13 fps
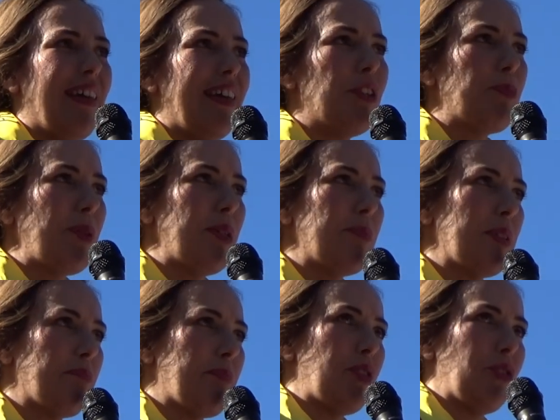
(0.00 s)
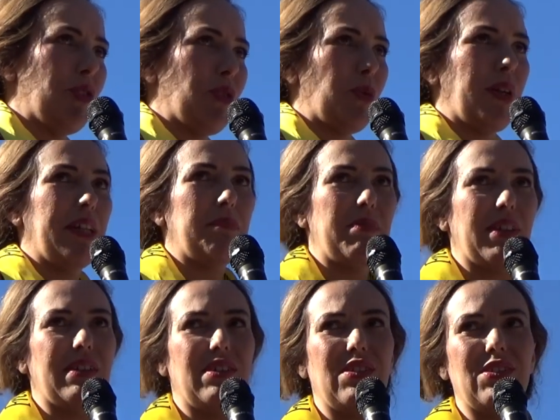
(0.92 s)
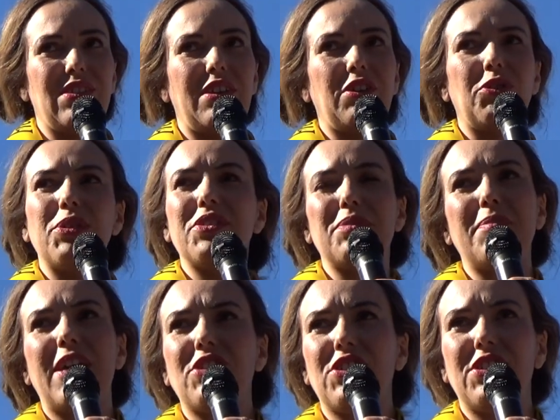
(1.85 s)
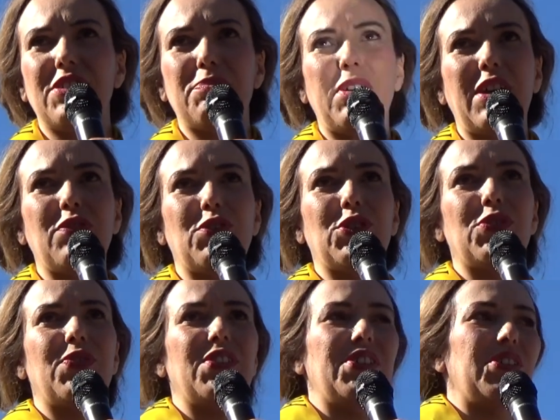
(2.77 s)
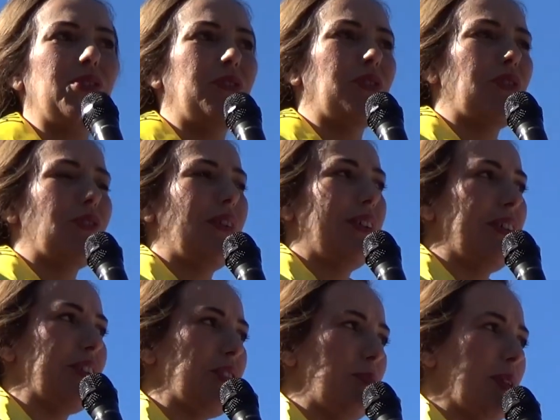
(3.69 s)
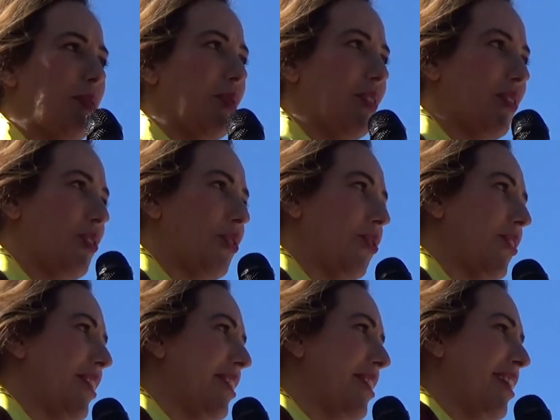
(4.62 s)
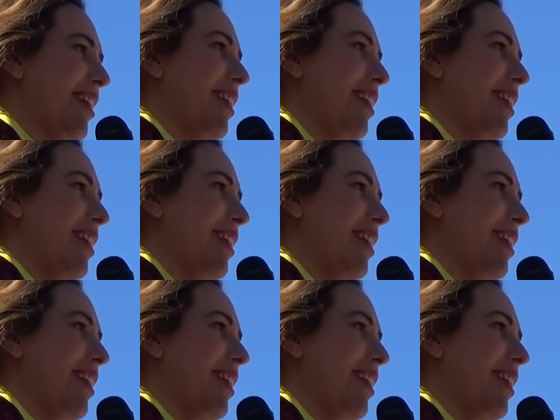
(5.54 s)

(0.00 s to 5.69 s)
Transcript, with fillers: It's been a bit bittersweet because I always imagined my first visit to Australia to be with Julian